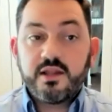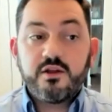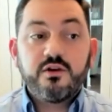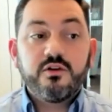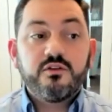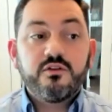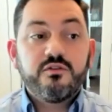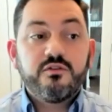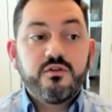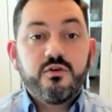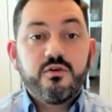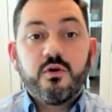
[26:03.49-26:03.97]
You
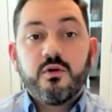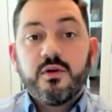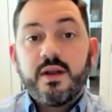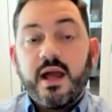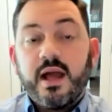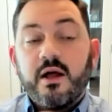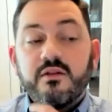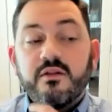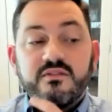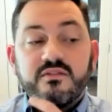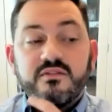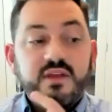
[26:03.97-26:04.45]
can do your own
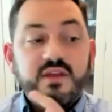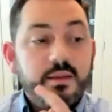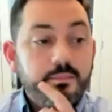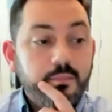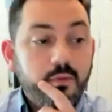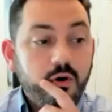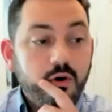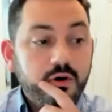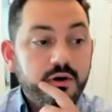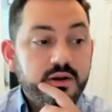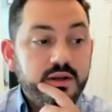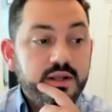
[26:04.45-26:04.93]
outside
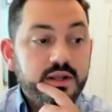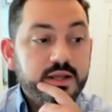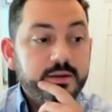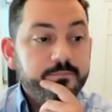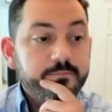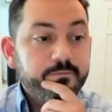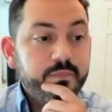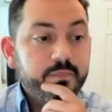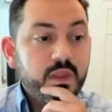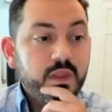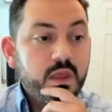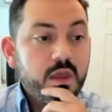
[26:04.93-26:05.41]
marketing